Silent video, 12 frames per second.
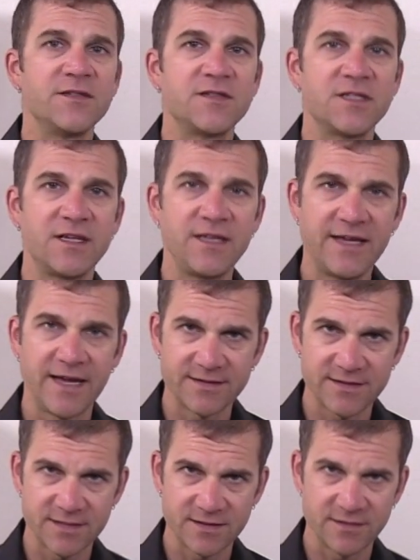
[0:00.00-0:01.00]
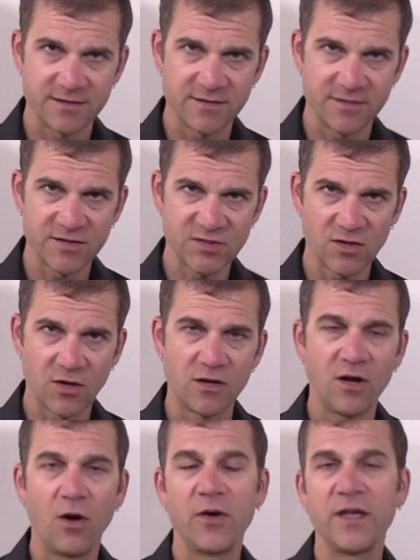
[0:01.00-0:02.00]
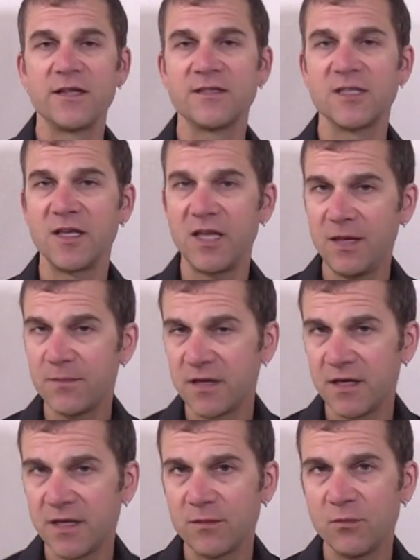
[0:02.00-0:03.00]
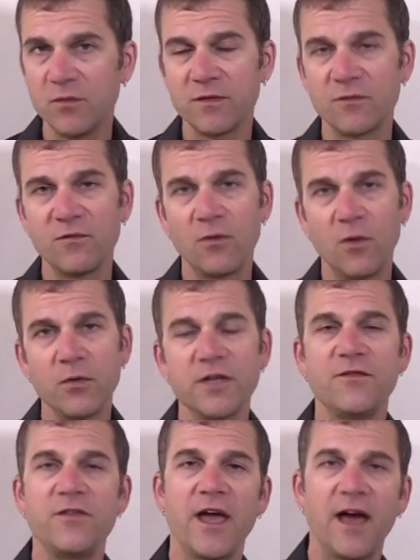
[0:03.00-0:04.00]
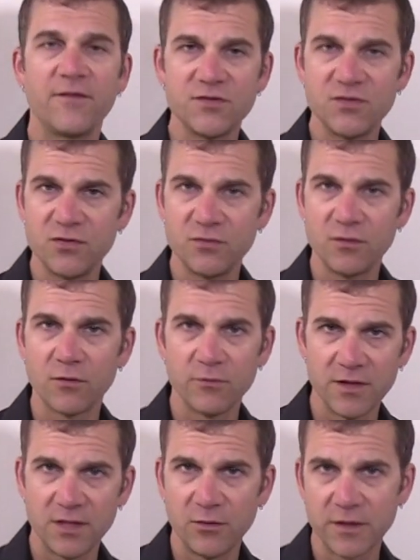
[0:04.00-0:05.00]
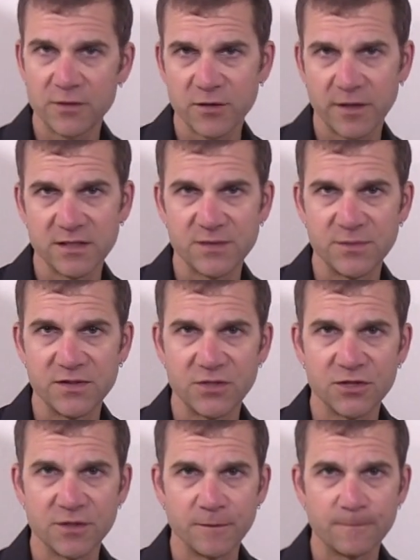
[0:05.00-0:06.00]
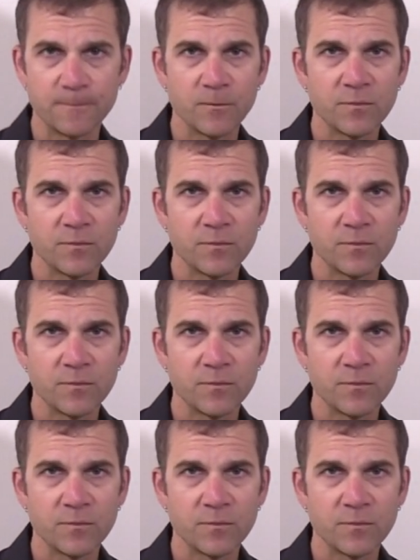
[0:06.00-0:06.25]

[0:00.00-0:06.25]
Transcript: to get the song going, to keep the gig moving forward, if you have to do a really quick transposition,